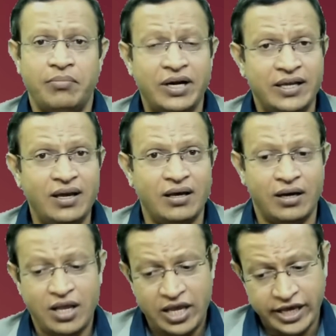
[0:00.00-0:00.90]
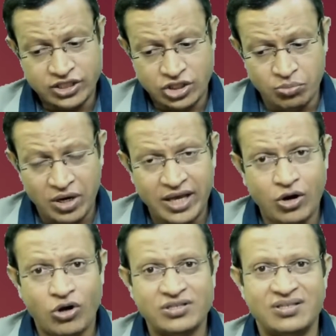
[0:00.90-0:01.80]
But here, a stimuli
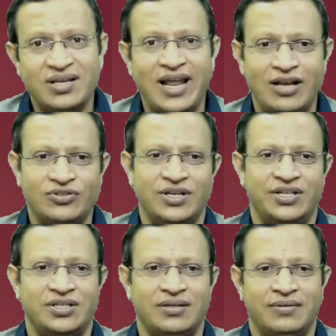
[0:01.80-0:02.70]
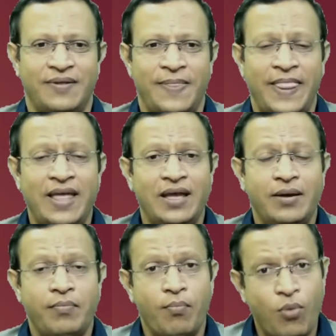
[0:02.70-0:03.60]
causes an hallucination.
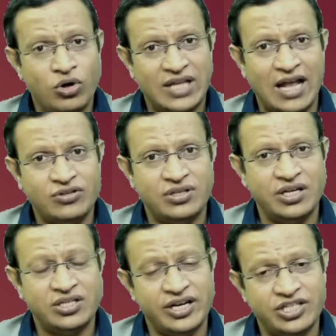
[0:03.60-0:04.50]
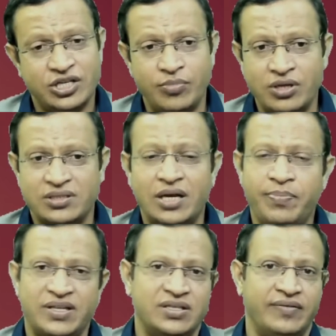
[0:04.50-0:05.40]
Both hallucination and stimulus are
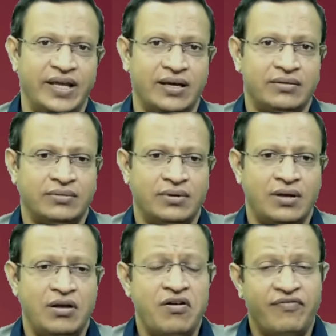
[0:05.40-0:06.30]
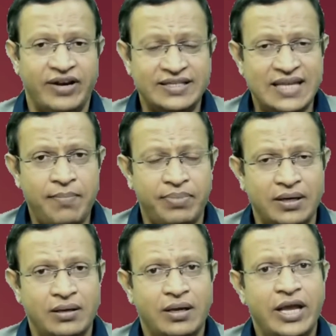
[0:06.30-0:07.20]
perceived here. For
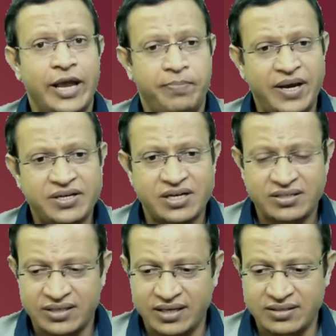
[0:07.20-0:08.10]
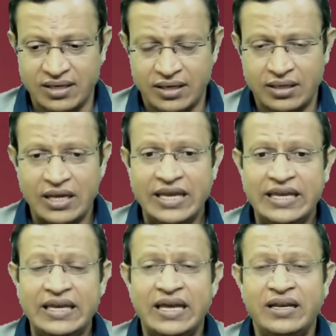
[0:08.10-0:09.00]
example, the patient says that
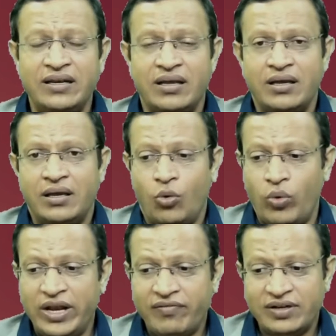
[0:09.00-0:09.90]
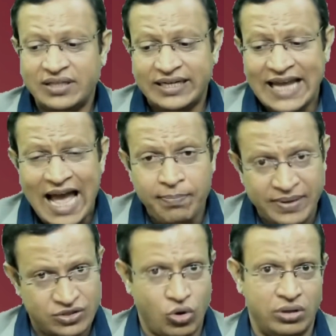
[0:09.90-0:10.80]
he can, whenever the tap
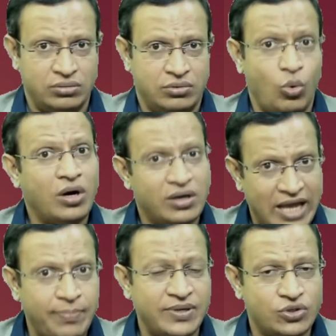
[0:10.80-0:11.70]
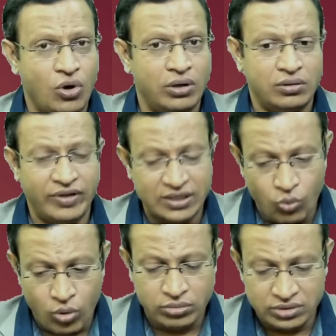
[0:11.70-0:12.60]
is on, water tap is on, when the,
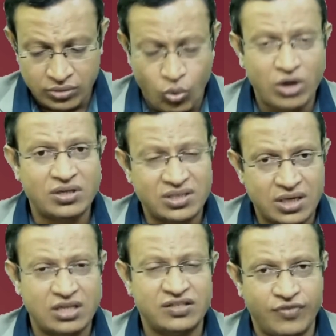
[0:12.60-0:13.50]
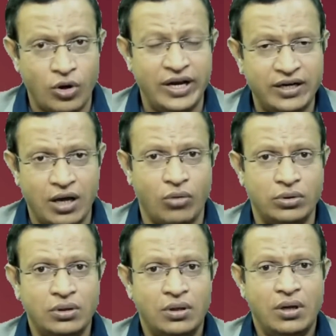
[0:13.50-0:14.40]
wa the water starts falling
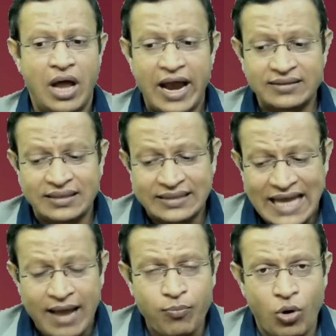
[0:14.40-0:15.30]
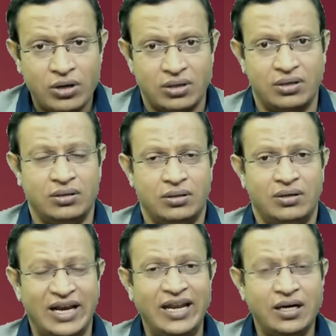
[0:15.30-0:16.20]
down and the tap water,
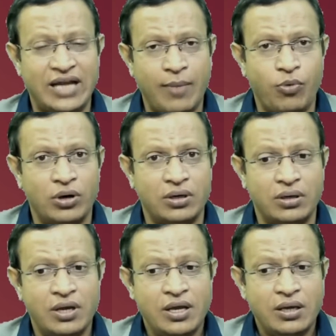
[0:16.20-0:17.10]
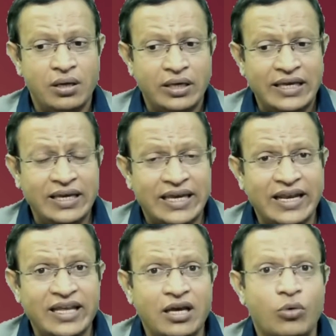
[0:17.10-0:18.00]
running tap water, he
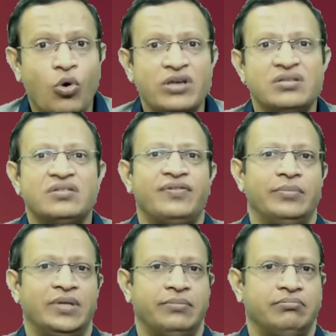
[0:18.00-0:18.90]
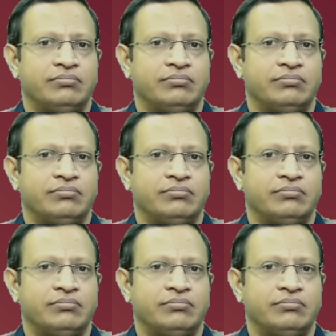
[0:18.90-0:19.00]
can hear voices from them.